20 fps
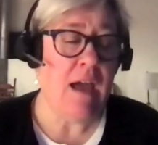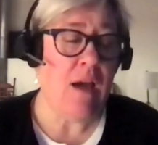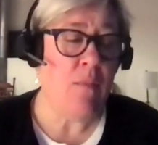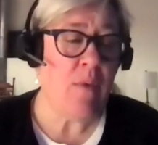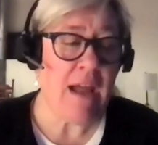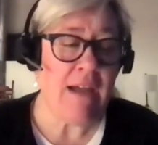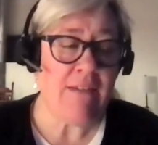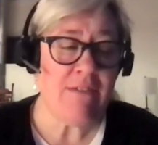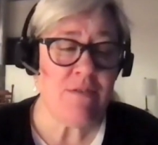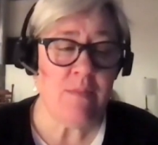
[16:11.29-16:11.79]

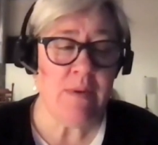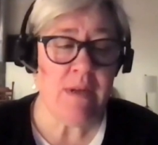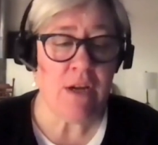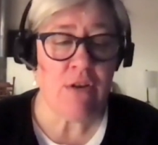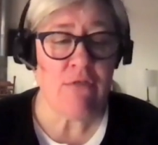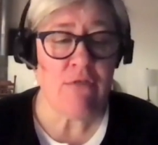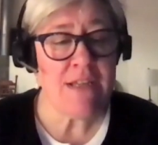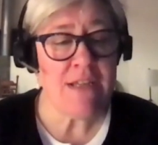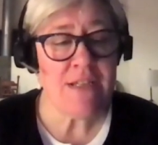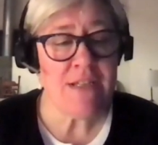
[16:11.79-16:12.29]
and we have to be
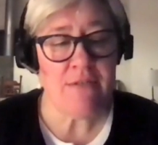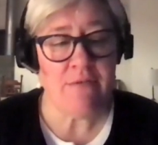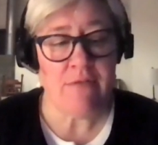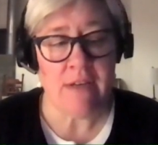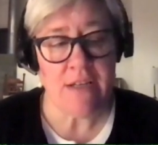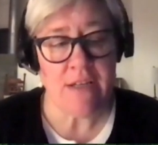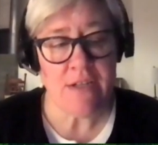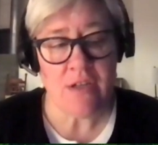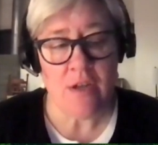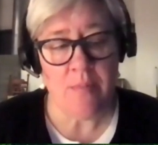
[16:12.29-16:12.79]

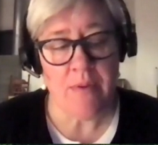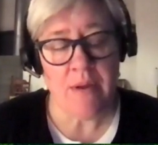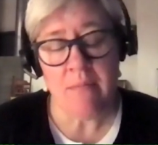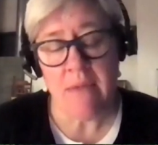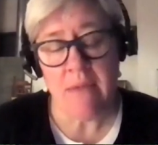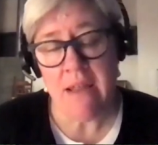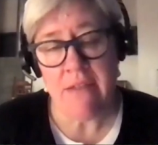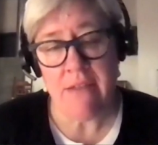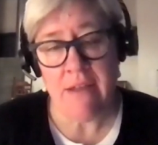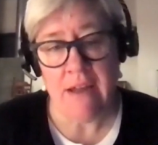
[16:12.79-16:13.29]
aggressively
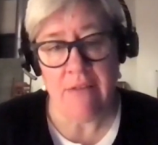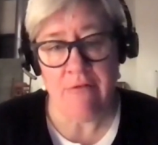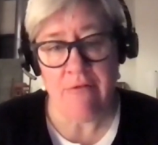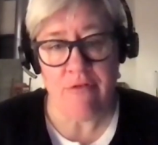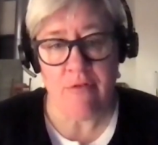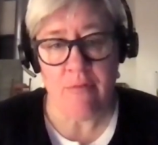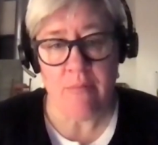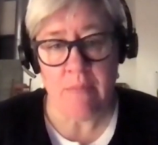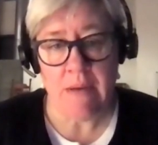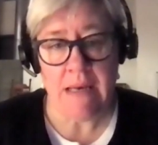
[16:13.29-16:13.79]
stopping
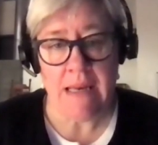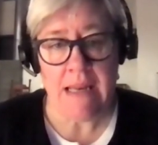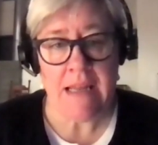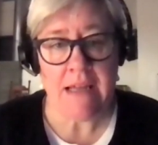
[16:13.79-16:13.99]
methane from